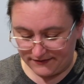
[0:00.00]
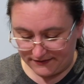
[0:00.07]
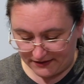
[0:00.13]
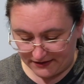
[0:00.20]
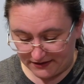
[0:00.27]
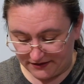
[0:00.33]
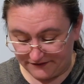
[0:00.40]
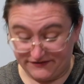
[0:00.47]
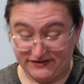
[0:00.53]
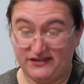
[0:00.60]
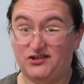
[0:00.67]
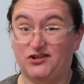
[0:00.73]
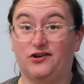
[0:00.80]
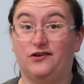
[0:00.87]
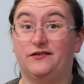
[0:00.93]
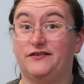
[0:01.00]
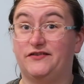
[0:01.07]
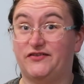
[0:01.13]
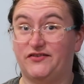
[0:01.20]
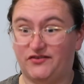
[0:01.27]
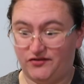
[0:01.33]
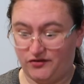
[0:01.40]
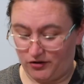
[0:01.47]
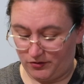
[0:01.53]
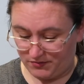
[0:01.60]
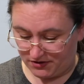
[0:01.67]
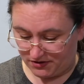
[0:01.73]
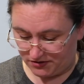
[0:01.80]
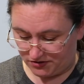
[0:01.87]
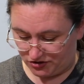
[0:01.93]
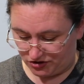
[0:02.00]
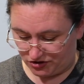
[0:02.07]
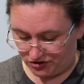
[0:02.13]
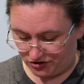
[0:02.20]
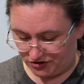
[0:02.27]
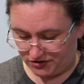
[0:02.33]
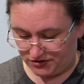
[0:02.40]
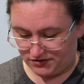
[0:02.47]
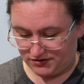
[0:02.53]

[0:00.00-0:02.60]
I love this yarn so much.